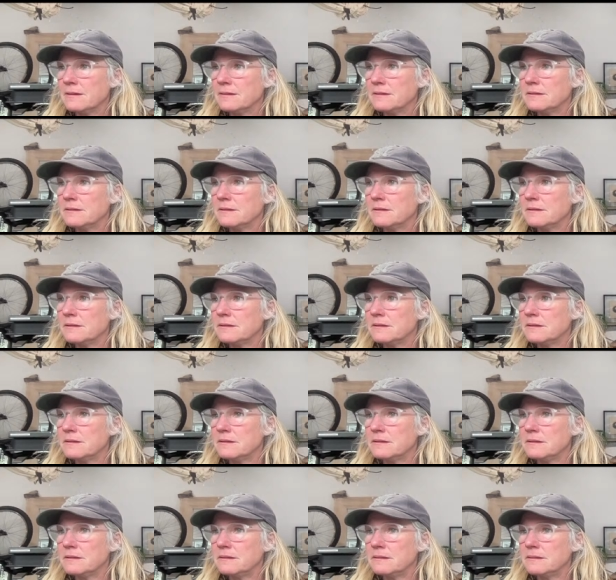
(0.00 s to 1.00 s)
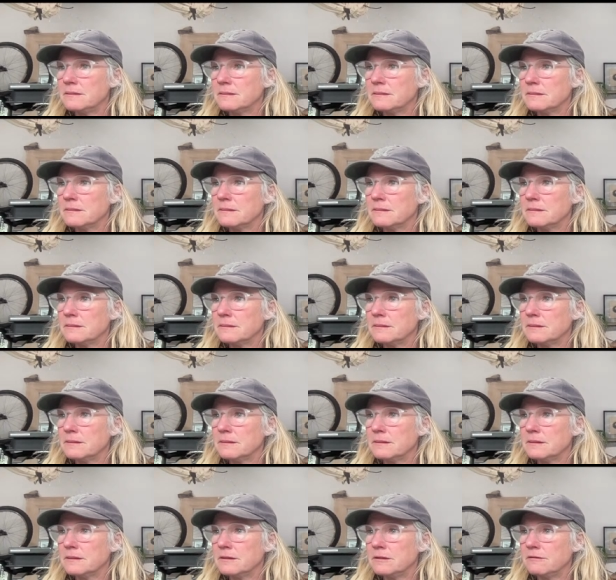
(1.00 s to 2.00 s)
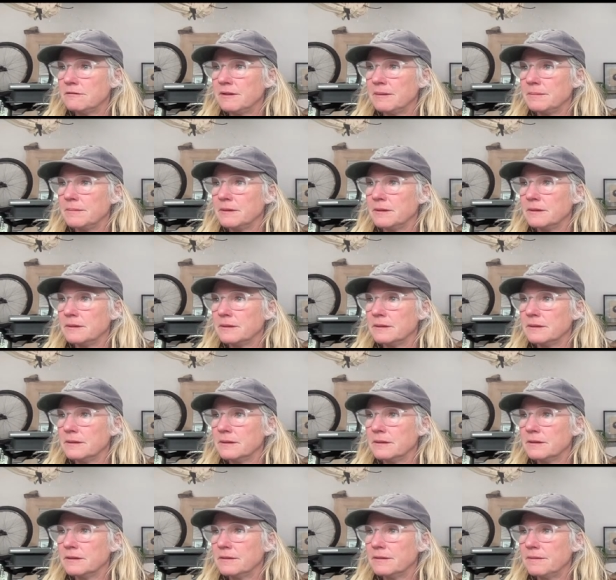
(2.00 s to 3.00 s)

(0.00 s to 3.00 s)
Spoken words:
So November.